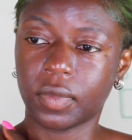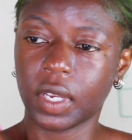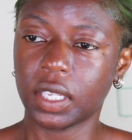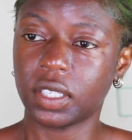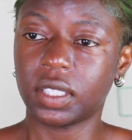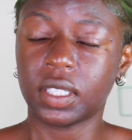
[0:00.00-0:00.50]

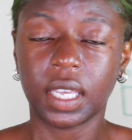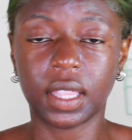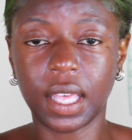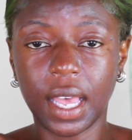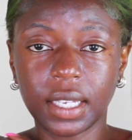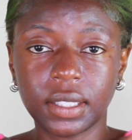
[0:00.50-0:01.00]
And I just take
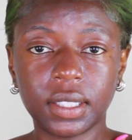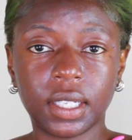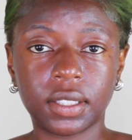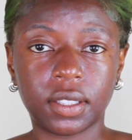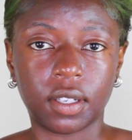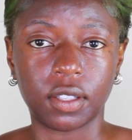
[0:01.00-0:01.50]
the
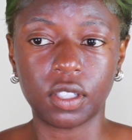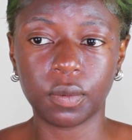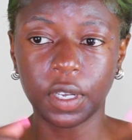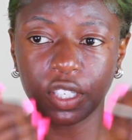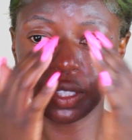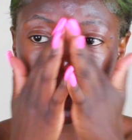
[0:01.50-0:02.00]
excess onto
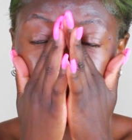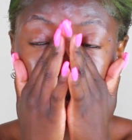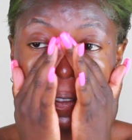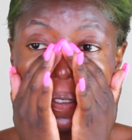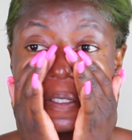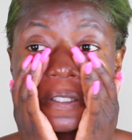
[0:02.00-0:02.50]
my
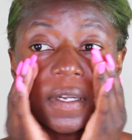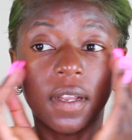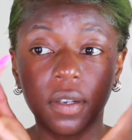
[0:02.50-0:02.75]
shoulders and